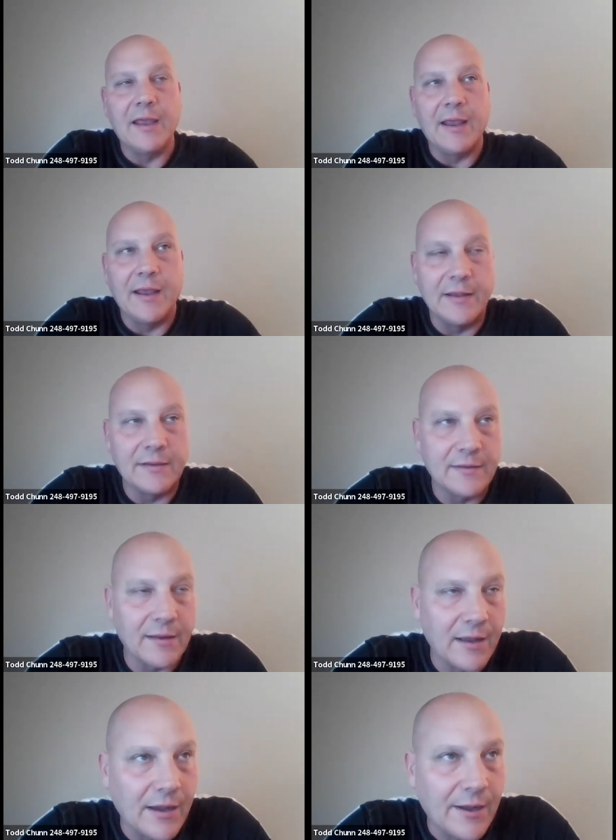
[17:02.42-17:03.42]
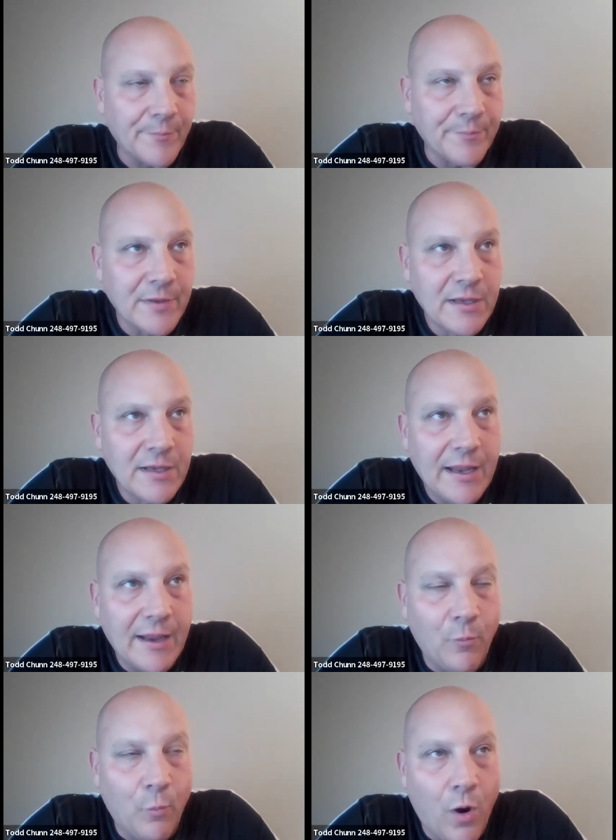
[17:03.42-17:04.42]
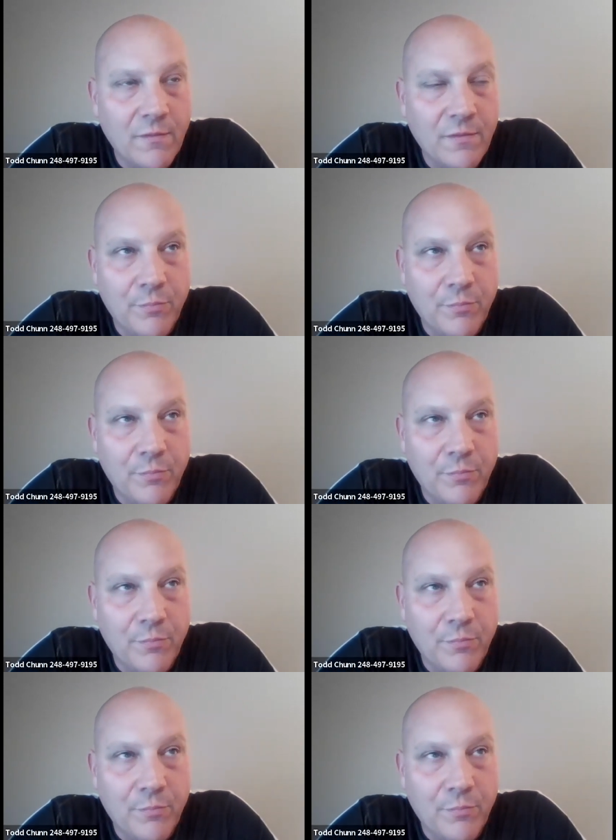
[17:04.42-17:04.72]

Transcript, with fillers: And, um, in one of the